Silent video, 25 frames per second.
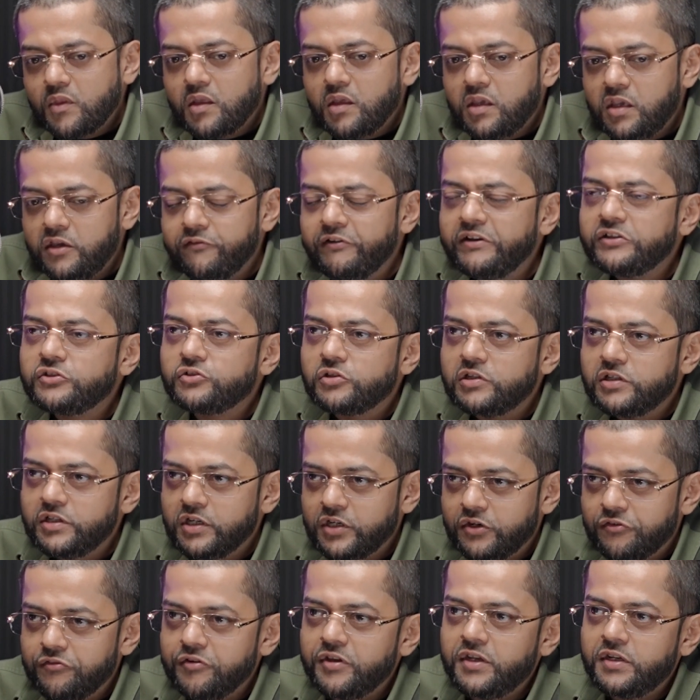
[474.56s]
He eventually
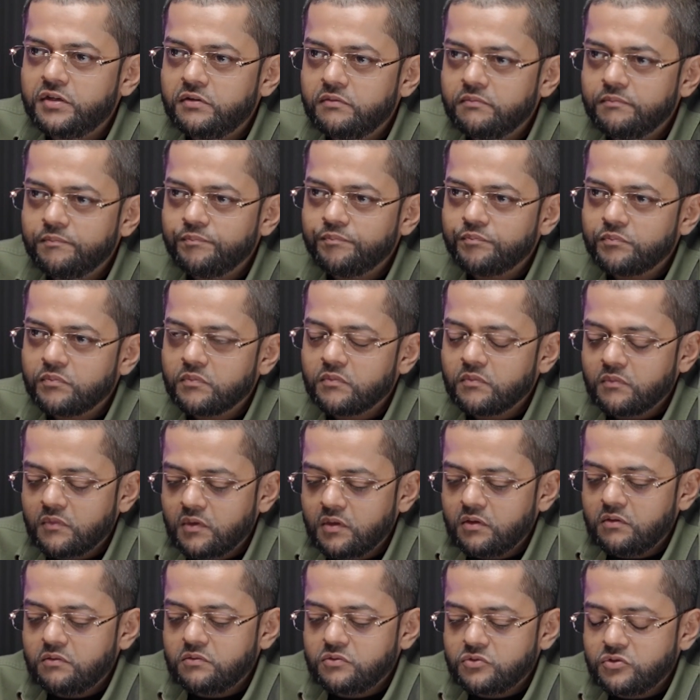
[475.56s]
agreed.
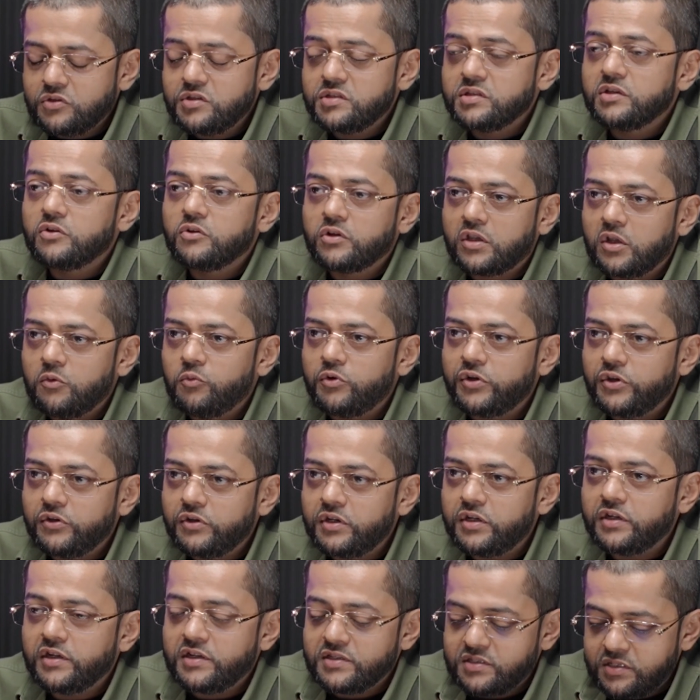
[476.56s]
So he said, okay, what do you
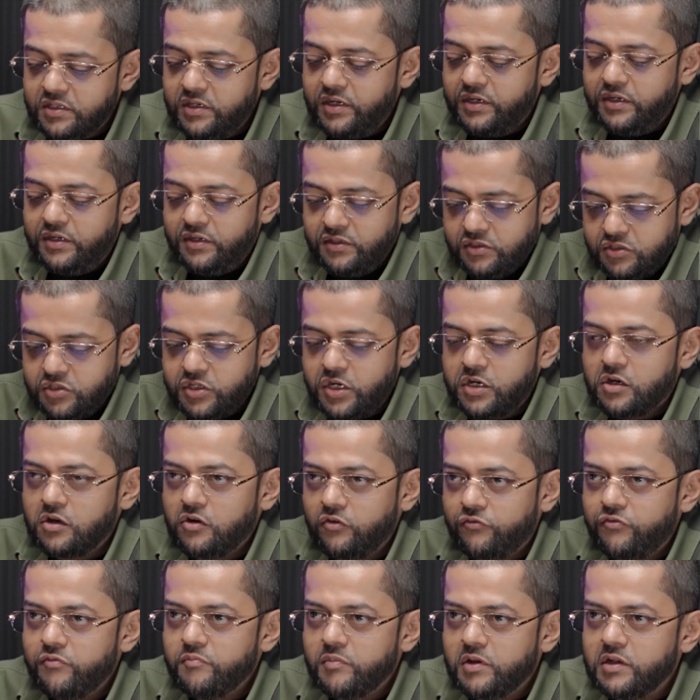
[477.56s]
need? I said, I need a check
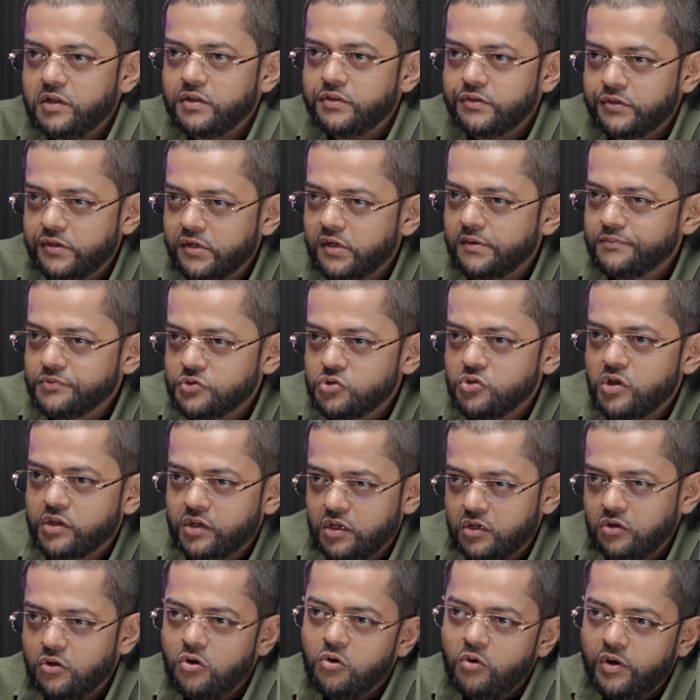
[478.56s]
of 1 million dirhams so I
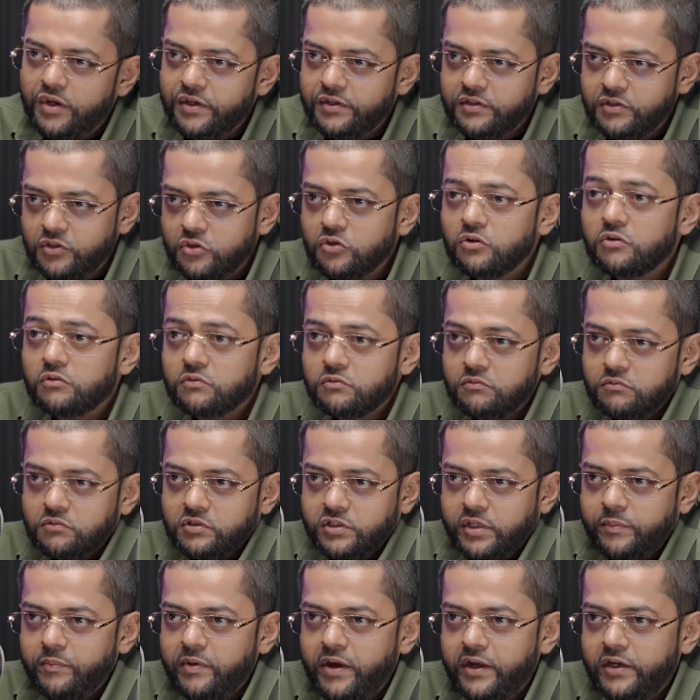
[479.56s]
can go and,
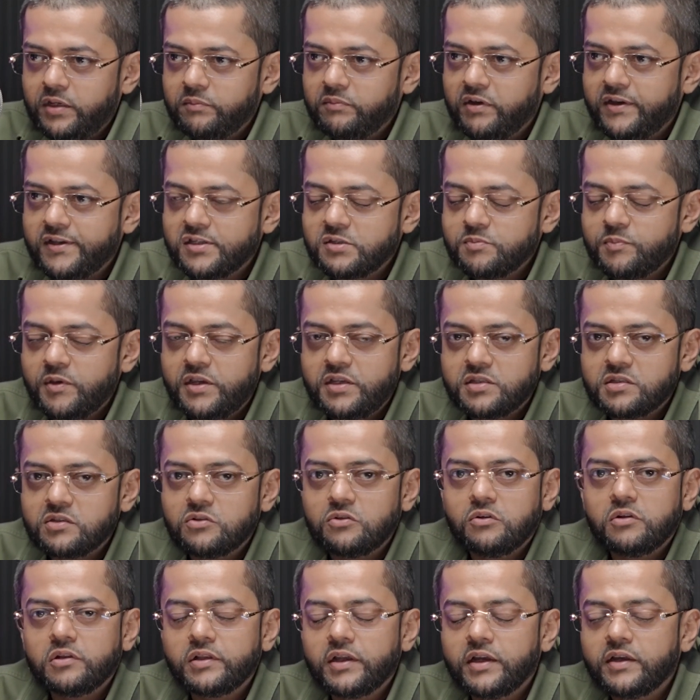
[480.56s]
demand my space and
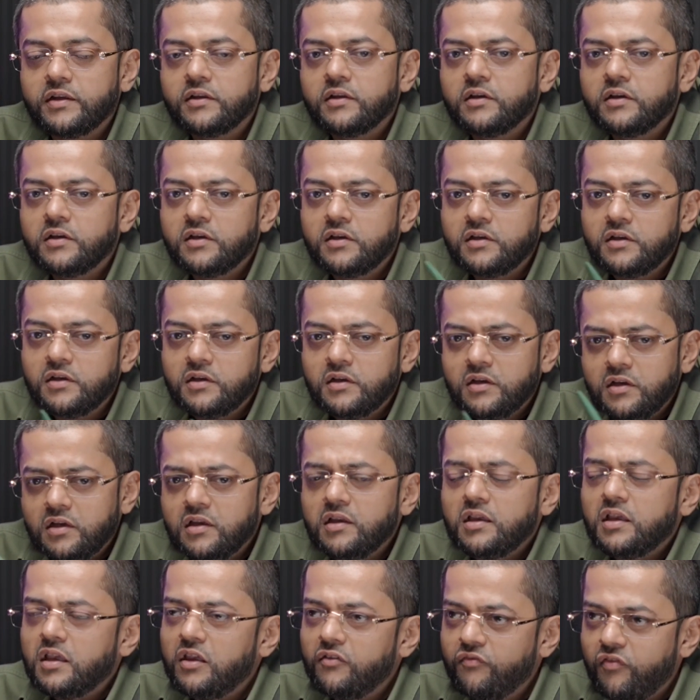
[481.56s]
all that.
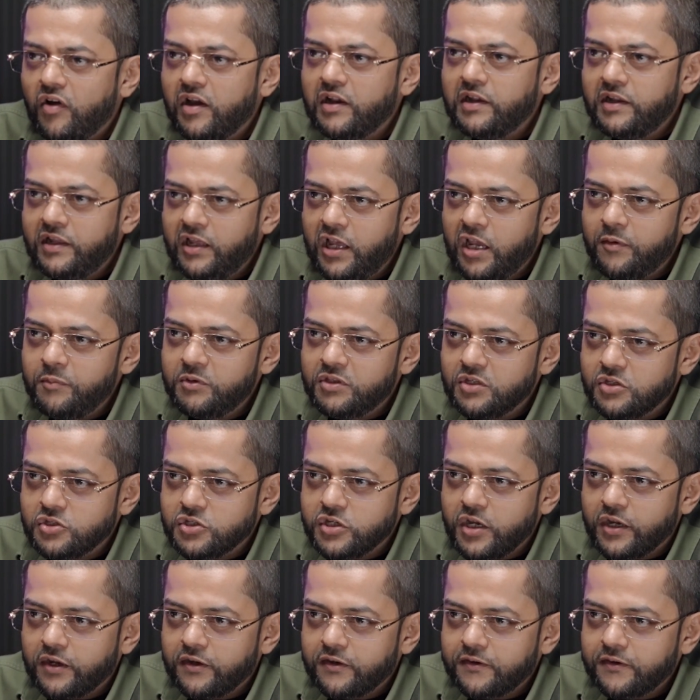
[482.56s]
He finally gave me the check.